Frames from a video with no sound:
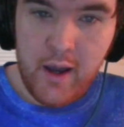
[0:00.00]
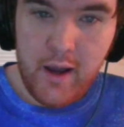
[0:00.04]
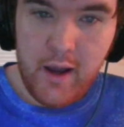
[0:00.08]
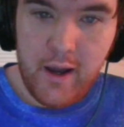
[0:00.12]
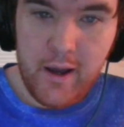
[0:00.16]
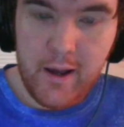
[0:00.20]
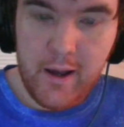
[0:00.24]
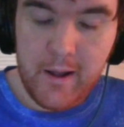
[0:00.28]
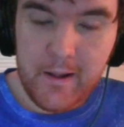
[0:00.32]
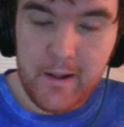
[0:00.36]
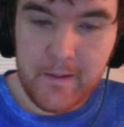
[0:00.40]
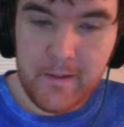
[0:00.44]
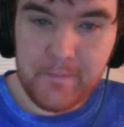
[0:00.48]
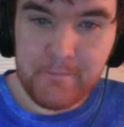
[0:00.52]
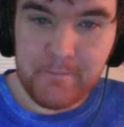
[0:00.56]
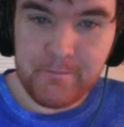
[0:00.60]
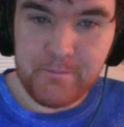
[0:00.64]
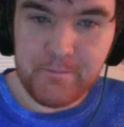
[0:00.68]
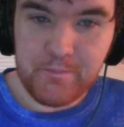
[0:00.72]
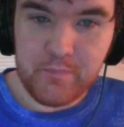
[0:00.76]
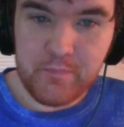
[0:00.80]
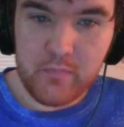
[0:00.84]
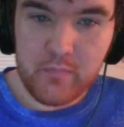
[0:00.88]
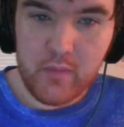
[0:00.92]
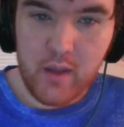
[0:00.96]

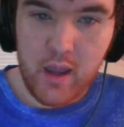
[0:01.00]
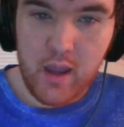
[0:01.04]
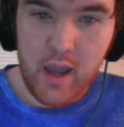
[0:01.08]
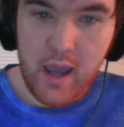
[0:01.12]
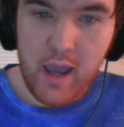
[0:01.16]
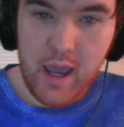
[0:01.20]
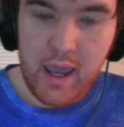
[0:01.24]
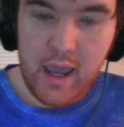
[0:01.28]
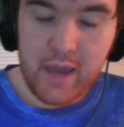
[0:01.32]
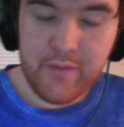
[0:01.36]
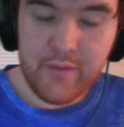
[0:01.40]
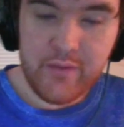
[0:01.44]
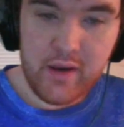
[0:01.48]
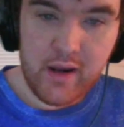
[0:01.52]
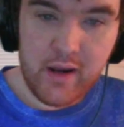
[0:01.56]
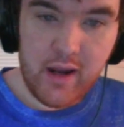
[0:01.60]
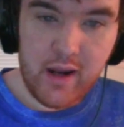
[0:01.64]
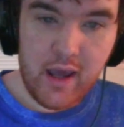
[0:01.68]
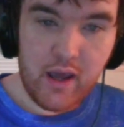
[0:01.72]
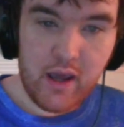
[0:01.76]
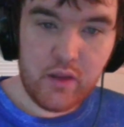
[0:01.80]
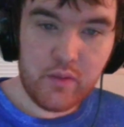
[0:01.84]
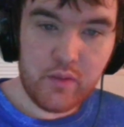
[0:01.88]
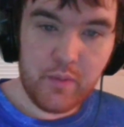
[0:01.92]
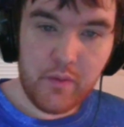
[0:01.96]
Um, I have an
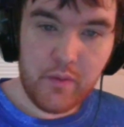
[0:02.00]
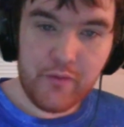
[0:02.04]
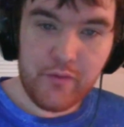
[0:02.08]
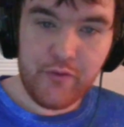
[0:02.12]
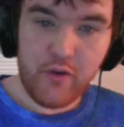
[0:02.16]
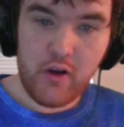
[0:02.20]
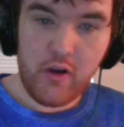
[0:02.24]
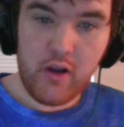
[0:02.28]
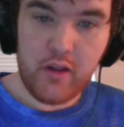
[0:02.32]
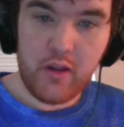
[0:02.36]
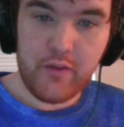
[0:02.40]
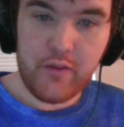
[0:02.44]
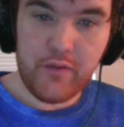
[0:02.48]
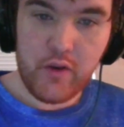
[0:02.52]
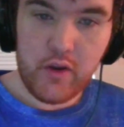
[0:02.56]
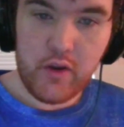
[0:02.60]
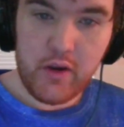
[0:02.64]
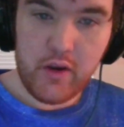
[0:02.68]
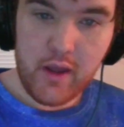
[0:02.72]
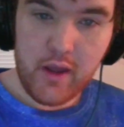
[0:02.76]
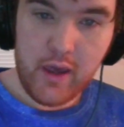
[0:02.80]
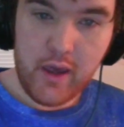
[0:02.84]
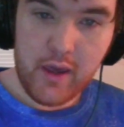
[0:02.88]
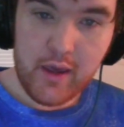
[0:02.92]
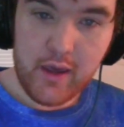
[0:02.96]
announcement for all of you
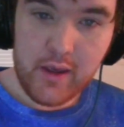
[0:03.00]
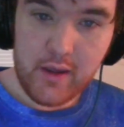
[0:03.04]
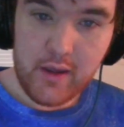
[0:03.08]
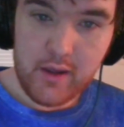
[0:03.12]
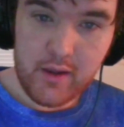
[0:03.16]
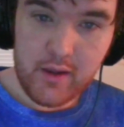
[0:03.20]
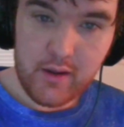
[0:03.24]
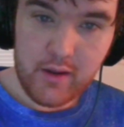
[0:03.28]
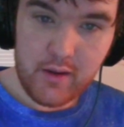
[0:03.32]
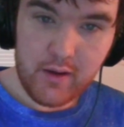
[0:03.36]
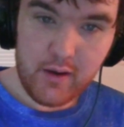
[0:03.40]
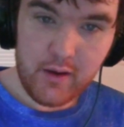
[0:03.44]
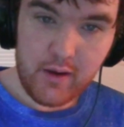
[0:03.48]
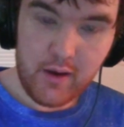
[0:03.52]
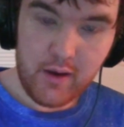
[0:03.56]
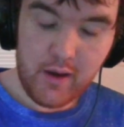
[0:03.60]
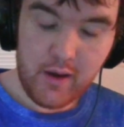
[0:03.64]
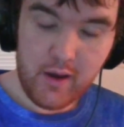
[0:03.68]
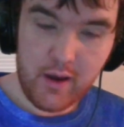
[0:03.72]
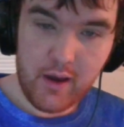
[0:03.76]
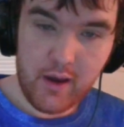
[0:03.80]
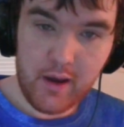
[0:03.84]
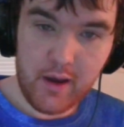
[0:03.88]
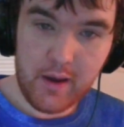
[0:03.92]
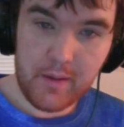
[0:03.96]
today
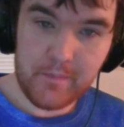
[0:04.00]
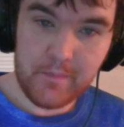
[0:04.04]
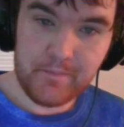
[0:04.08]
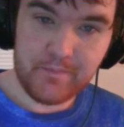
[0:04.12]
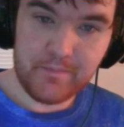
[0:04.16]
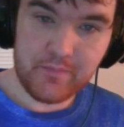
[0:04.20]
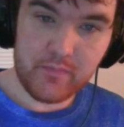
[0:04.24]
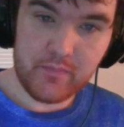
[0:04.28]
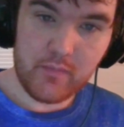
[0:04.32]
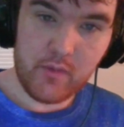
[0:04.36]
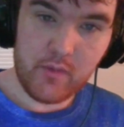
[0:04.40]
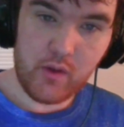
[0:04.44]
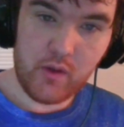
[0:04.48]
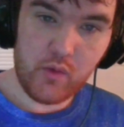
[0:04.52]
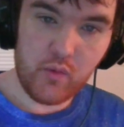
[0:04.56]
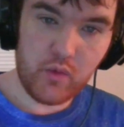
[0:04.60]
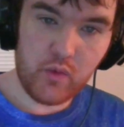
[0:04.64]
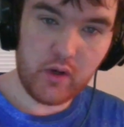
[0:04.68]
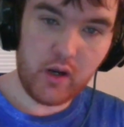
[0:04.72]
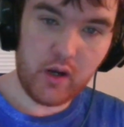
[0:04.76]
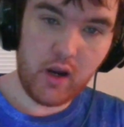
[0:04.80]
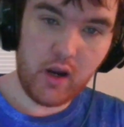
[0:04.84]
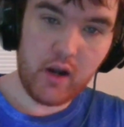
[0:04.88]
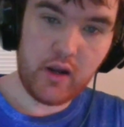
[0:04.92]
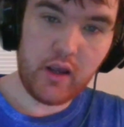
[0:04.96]
um,
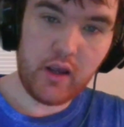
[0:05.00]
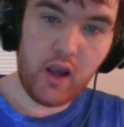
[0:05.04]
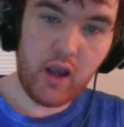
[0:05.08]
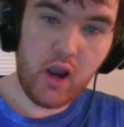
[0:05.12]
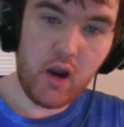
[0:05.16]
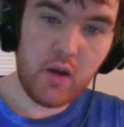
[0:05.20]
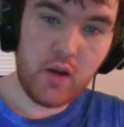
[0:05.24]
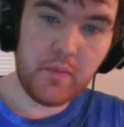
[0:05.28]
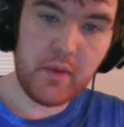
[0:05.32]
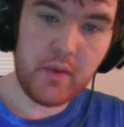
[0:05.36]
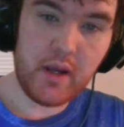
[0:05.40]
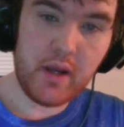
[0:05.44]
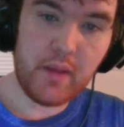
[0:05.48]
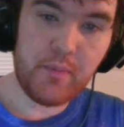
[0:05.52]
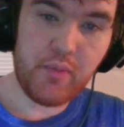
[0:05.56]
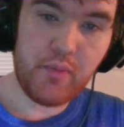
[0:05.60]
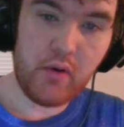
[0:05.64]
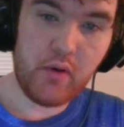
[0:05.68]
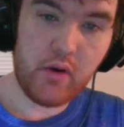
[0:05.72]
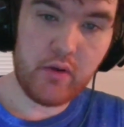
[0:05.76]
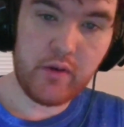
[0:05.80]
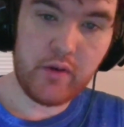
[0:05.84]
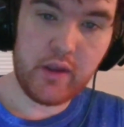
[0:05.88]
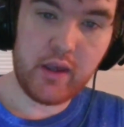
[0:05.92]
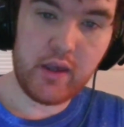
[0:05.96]
regarding Our Mini
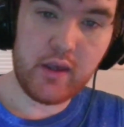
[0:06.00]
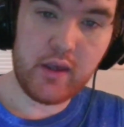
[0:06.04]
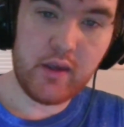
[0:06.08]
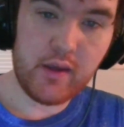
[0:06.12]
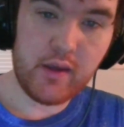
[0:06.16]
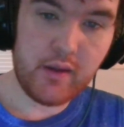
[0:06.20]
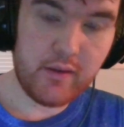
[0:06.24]
Brony.